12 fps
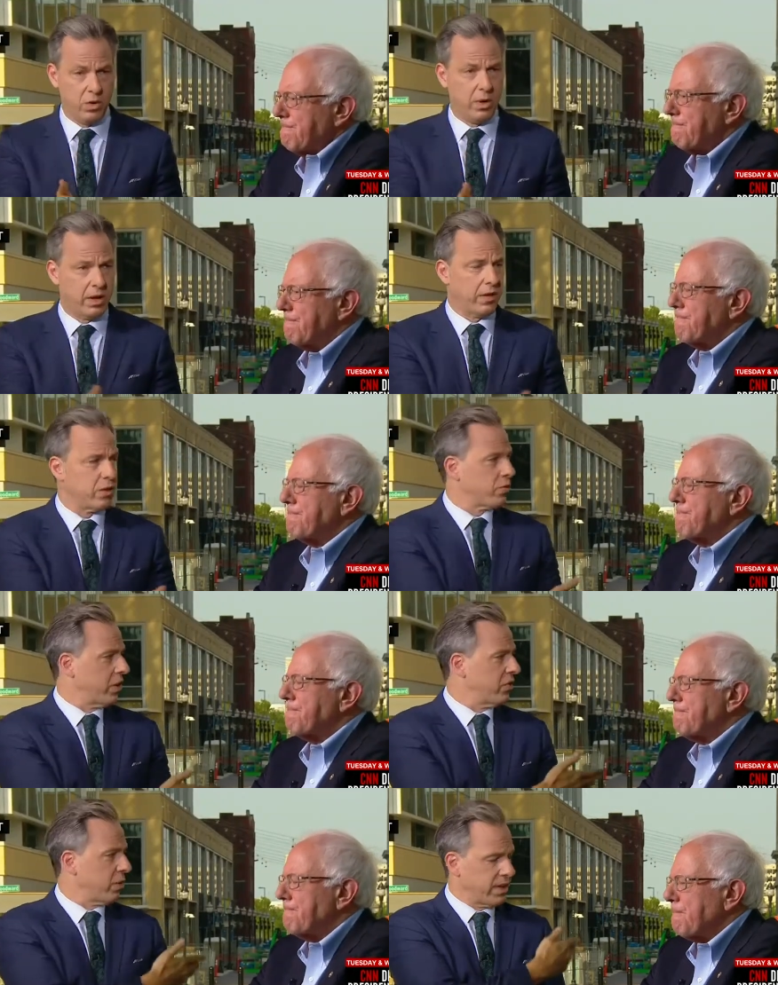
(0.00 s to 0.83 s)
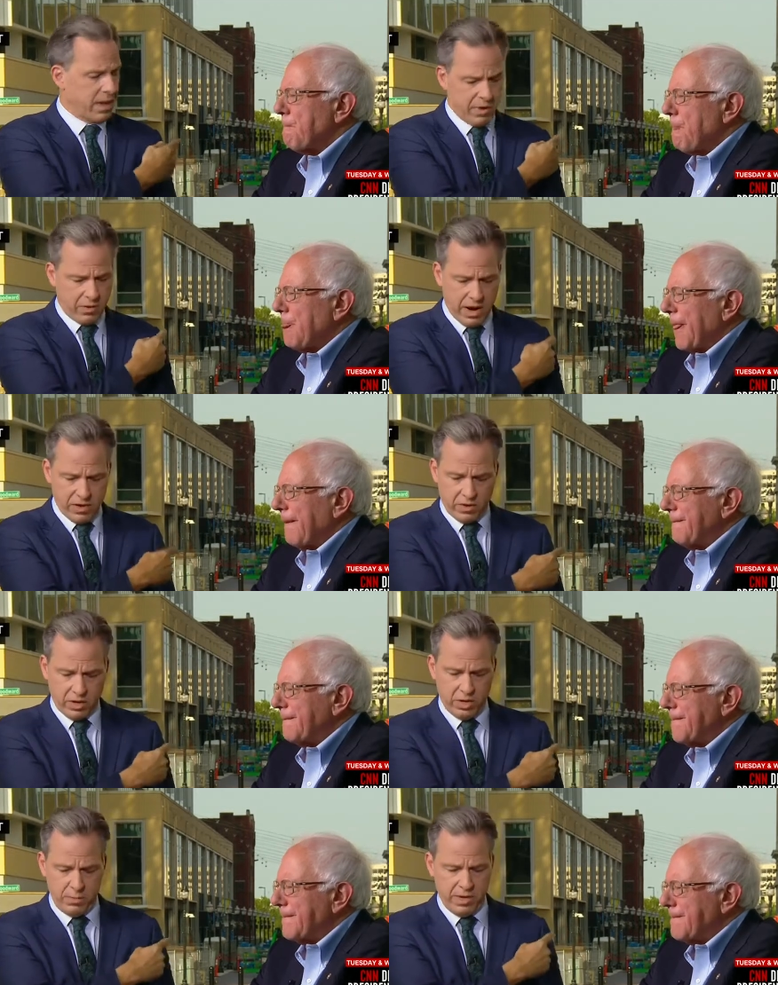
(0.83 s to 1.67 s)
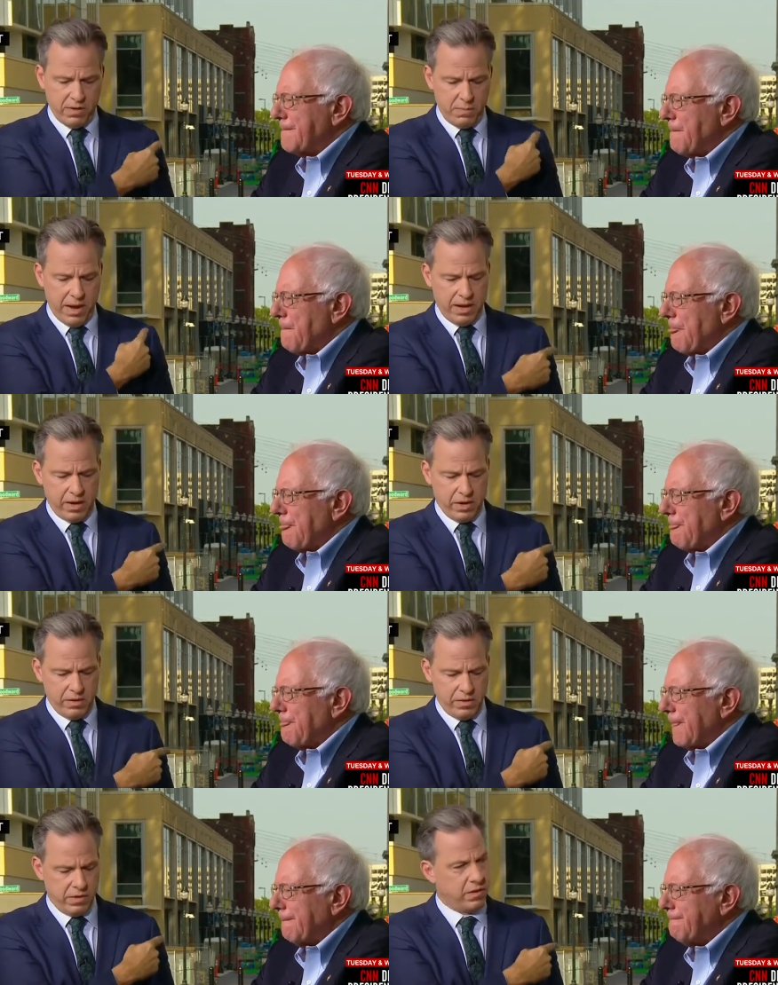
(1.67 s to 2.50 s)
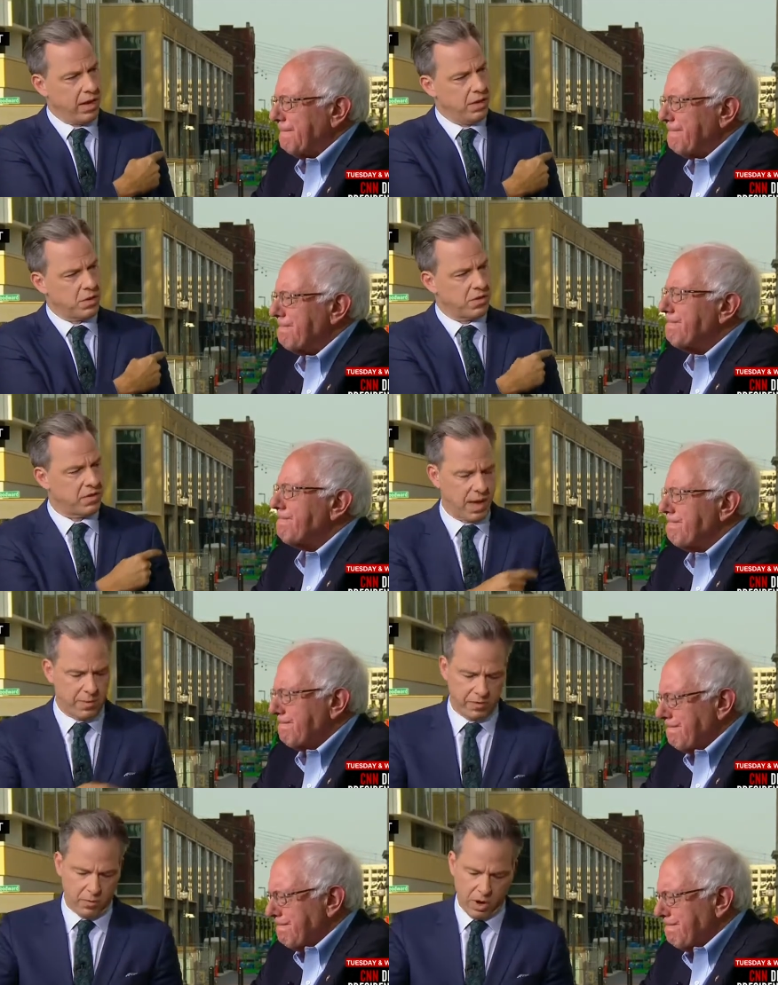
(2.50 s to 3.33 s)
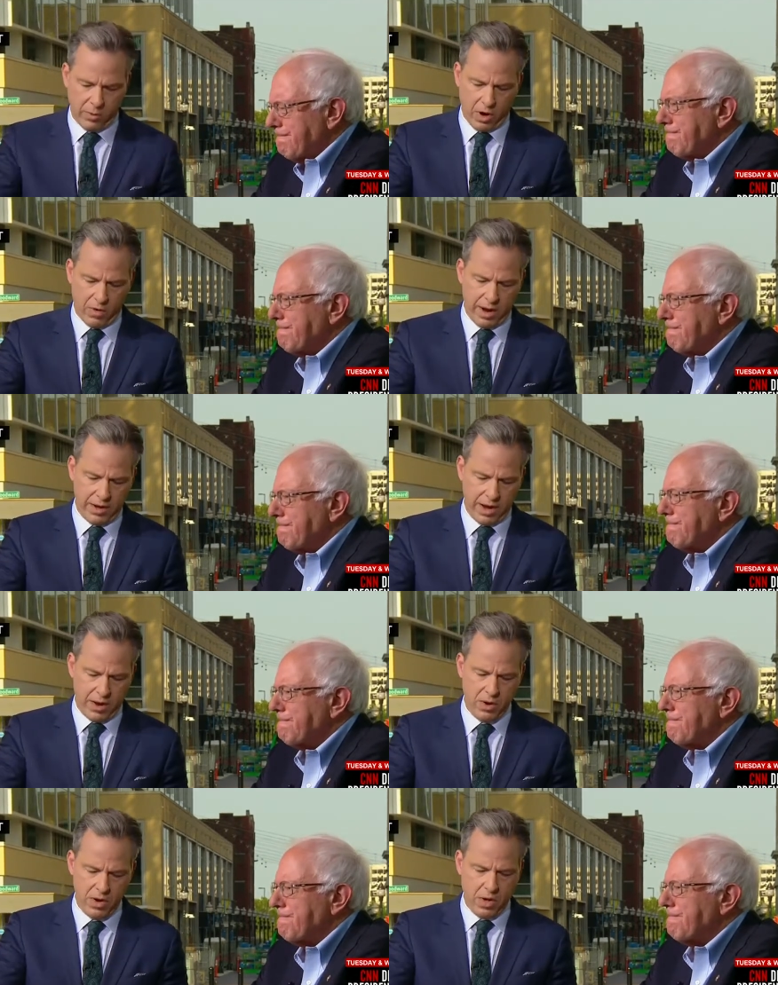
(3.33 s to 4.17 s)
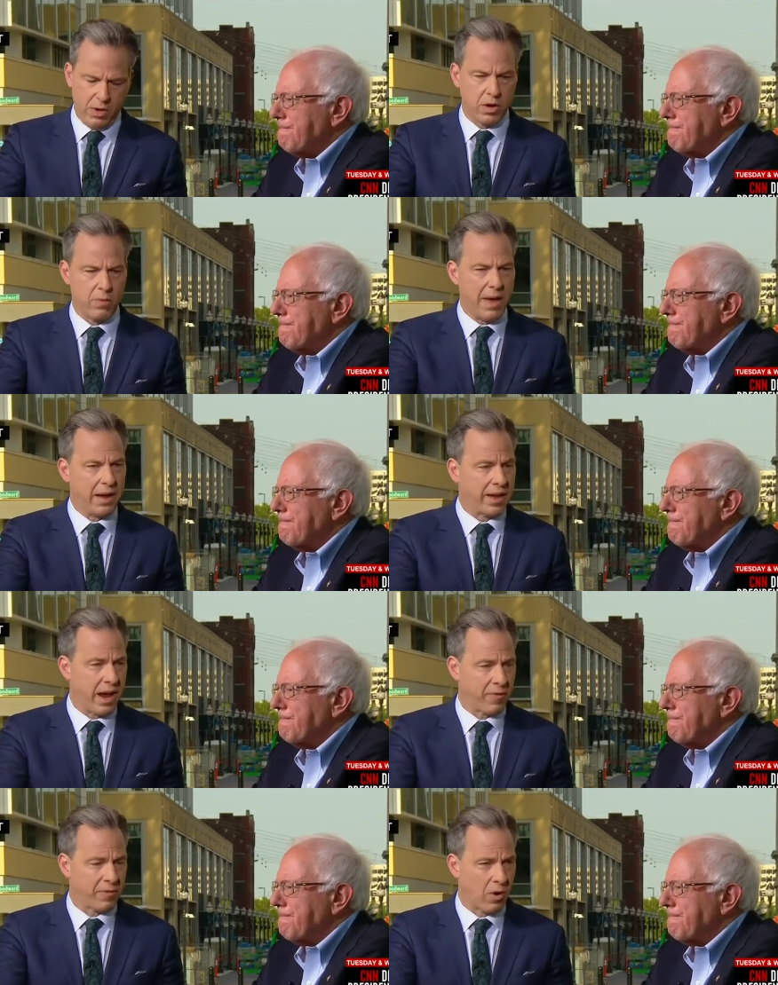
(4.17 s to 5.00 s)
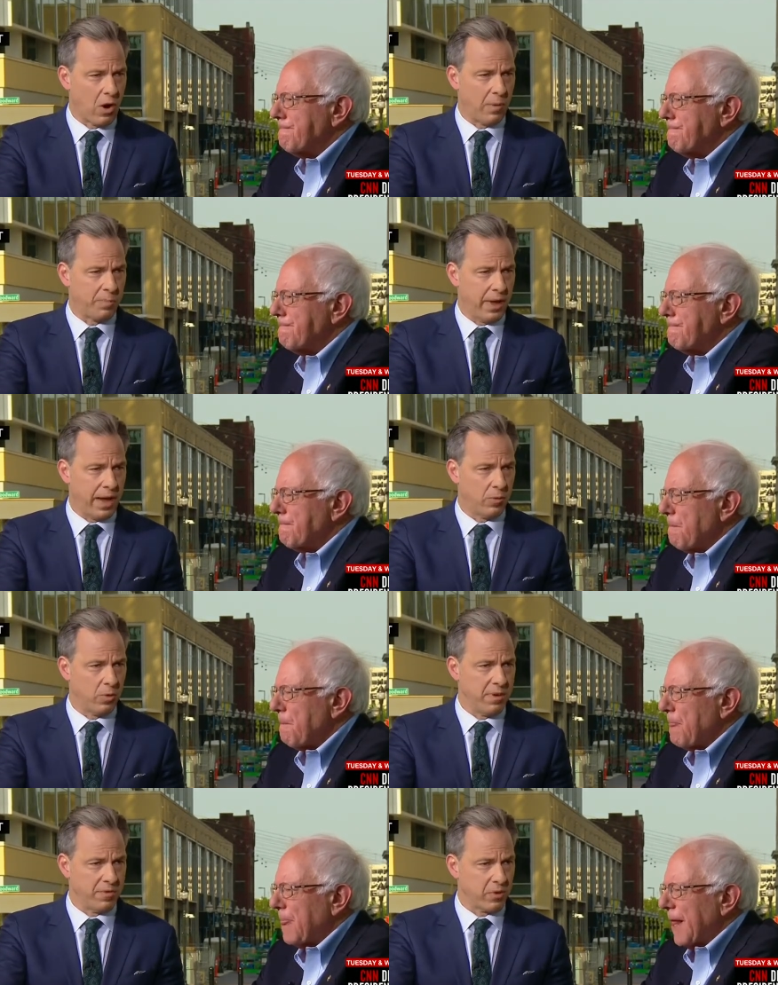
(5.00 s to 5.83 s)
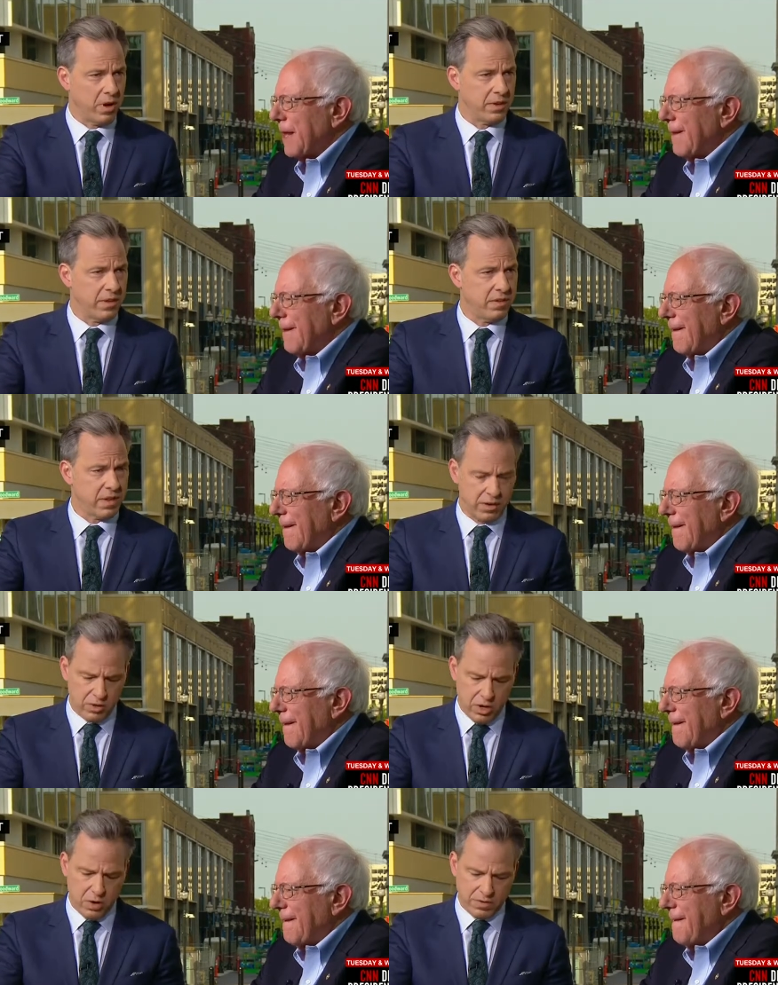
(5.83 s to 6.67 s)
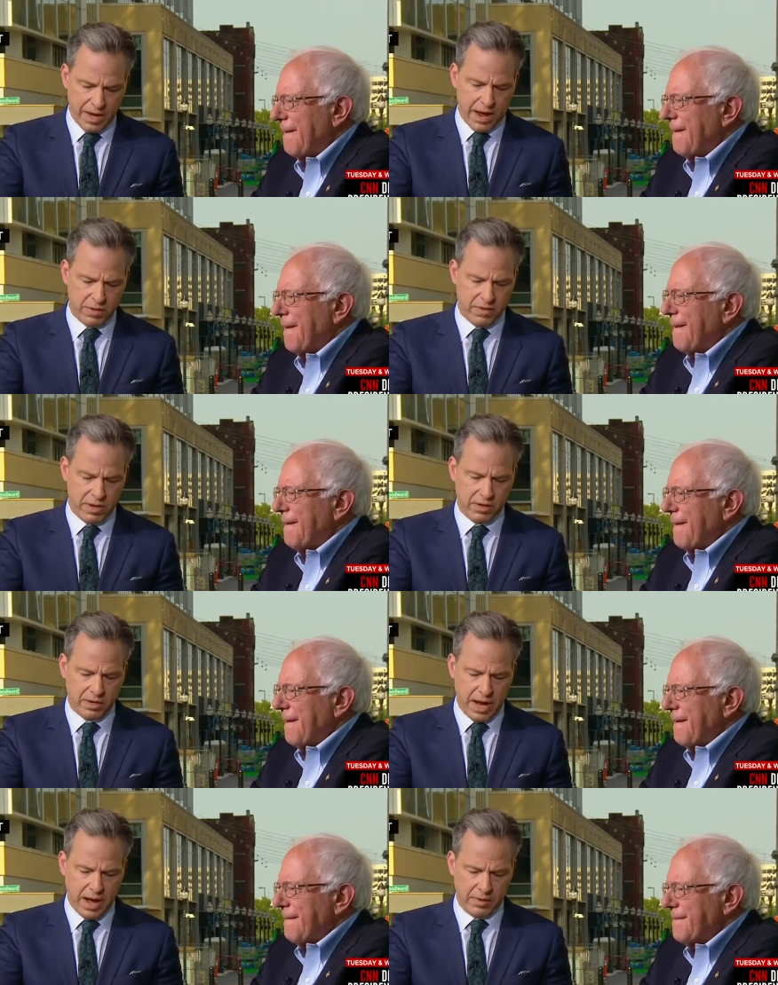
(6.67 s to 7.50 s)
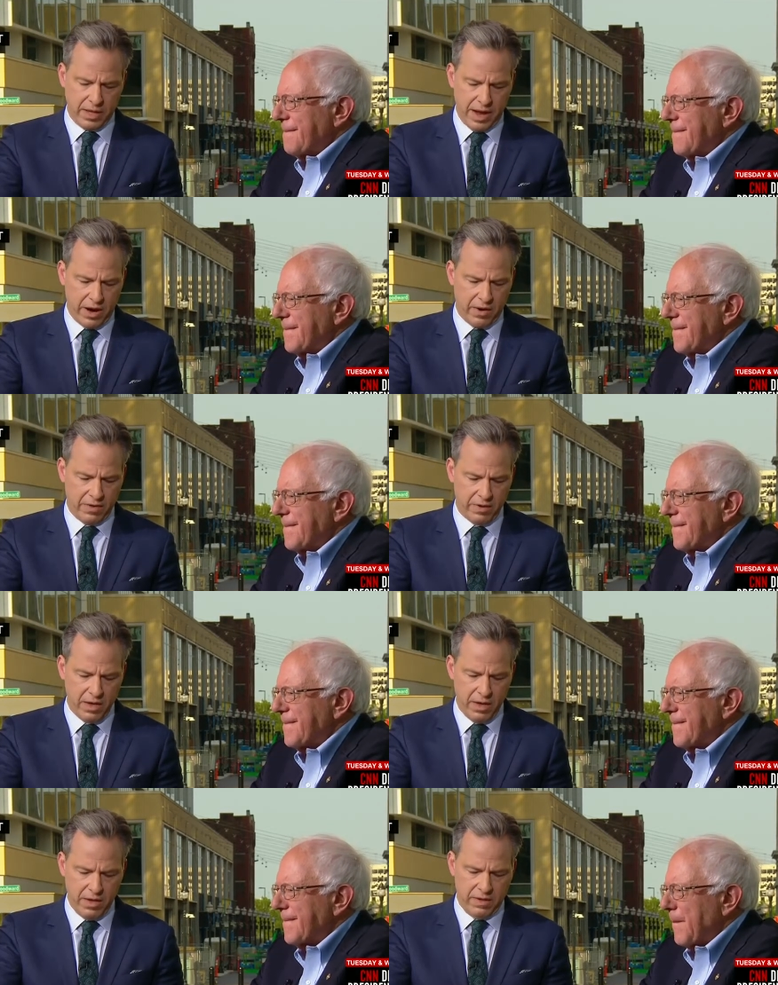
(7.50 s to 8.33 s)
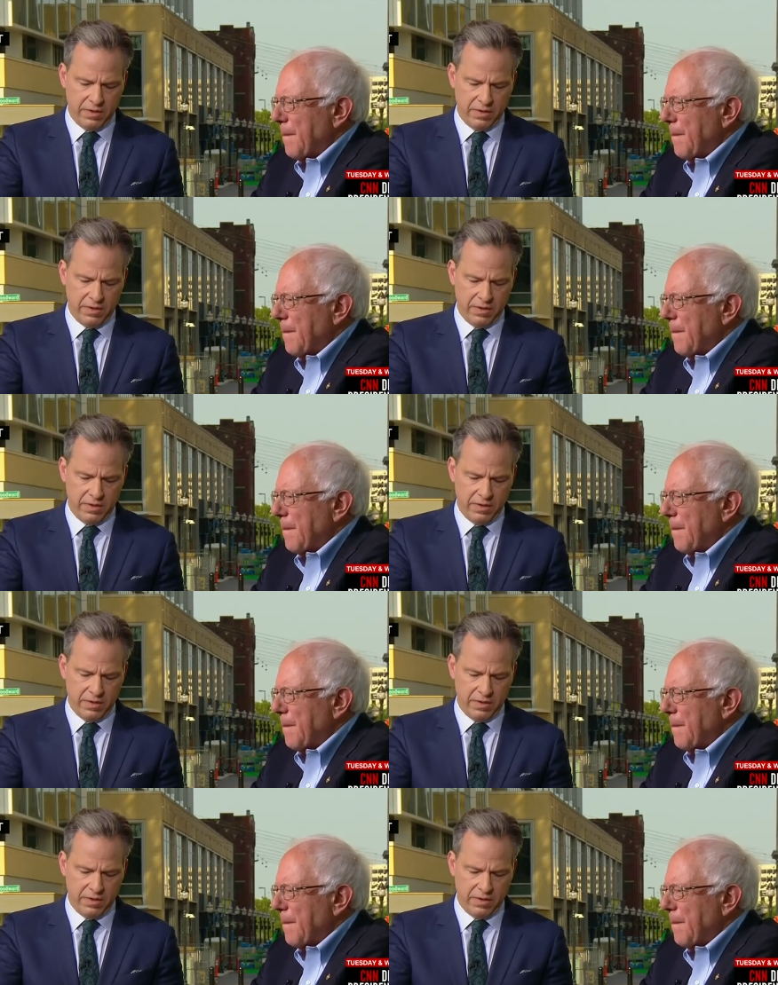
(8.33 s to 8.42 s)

Speaker 1: You and other twenty twenty Democrats are going to be debating on the stage just steps from where we are right now. Your Medicare for All plan will be front and center, no doubt. Senator Kamala Harris